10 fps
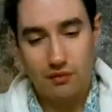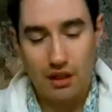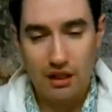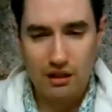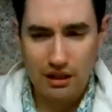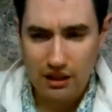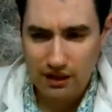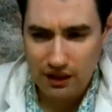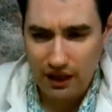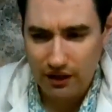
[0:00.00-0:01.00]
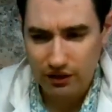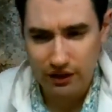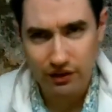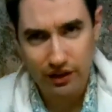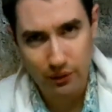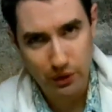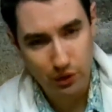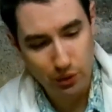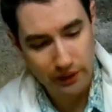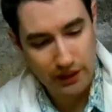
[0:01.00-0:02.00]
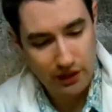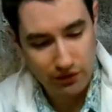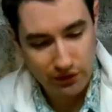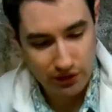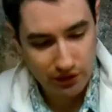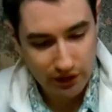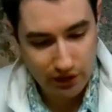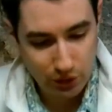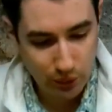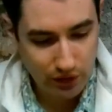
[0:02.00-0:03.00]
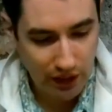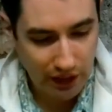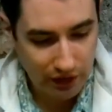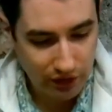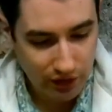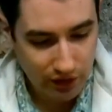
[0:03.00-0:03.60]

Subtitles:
And anything hairless that would normally have fur, like those weird cats.